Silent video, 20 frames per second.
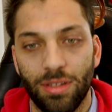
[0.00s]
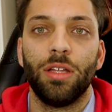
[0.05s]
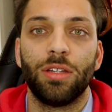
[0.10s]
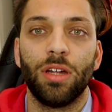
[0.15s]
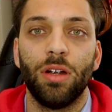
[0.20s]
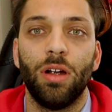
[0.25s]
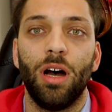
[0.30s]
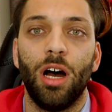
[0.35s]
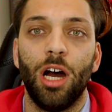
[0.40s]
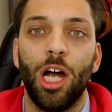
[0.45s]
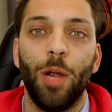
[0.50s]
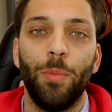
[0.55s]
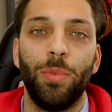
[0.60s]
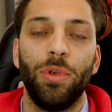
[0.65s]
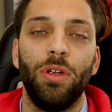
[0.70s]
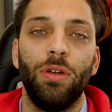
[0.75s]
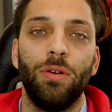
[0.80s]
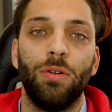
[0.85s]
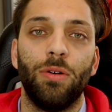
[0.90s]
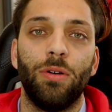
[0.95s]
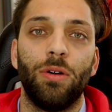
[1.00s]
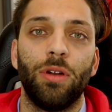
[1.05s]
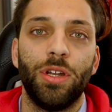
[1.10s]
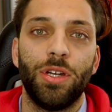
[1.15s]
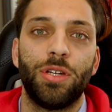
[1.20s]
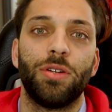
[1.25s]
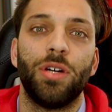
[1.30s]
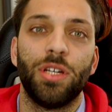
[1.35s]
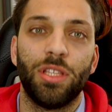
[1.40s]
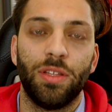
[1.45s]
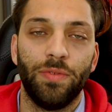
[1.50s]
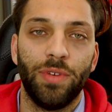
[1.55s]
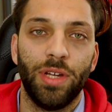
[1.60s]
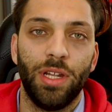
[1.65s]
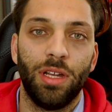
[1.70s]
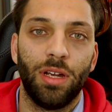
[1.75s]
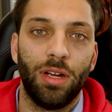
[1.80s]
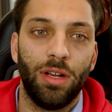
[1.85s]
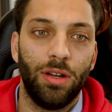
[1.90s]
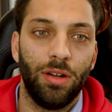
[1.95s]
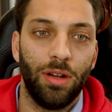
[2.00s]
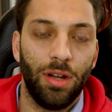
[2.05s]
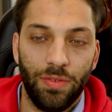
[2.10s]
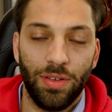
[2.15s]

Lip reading: So I hope you all enjoyed the video.